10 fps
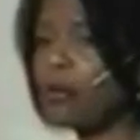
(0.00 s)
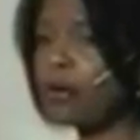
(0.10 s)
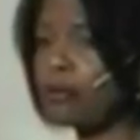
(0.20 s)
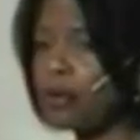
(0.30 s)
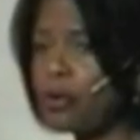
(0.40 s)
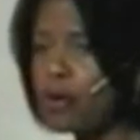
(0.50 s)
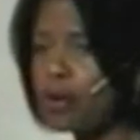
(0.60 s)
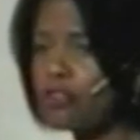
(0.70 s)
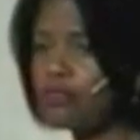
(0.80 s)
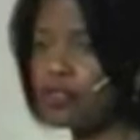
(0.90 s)
and
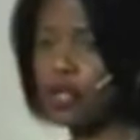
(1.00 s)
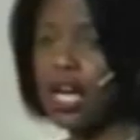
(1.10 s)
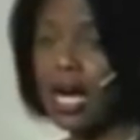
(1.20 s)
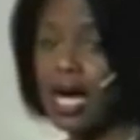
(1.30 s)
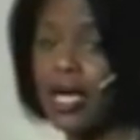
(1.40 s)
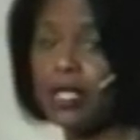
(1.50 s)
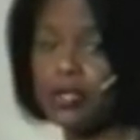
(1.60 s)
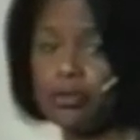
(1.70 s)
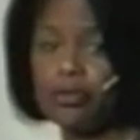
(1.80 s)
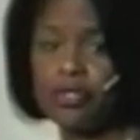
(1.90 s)
more for
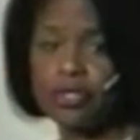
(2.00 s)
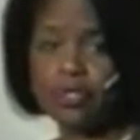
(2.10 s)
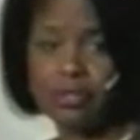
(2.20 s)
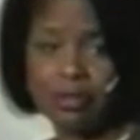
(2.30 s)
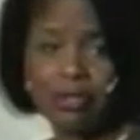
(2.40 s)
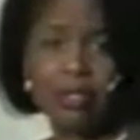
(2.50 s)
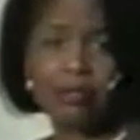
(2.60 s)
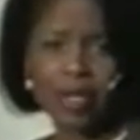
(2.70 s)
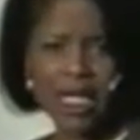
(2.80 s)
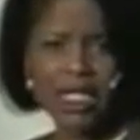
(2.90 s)
high-use
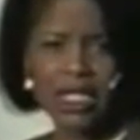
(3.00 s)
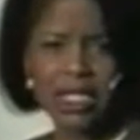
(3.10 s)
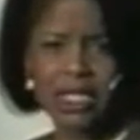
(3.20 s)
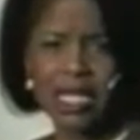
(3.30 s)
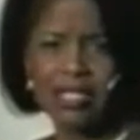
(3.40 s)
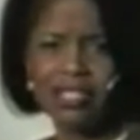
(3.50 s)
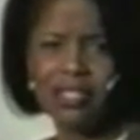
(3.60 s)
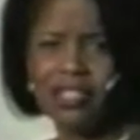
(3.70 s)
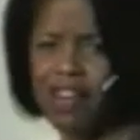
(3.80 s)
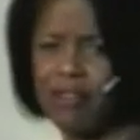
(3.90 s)
places so
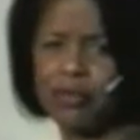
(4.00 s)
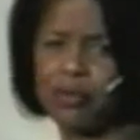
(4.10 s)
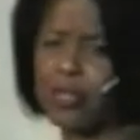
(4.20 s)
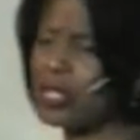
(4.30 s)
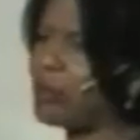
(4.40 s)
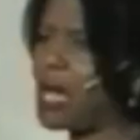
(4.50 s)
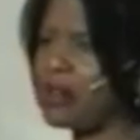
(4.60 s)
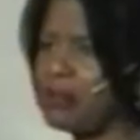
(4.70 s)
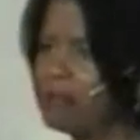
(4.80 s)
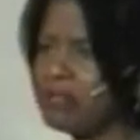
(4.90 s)
you don't have to worry about
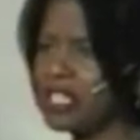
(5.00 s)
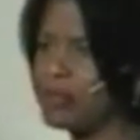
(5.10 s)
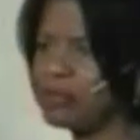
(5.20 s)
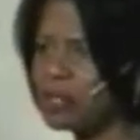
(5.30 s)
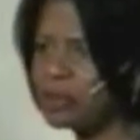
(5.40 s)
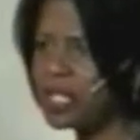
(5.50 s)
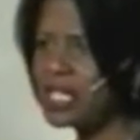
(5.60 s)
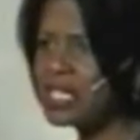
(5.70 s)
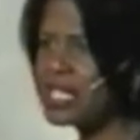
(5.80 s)
them getting ruined.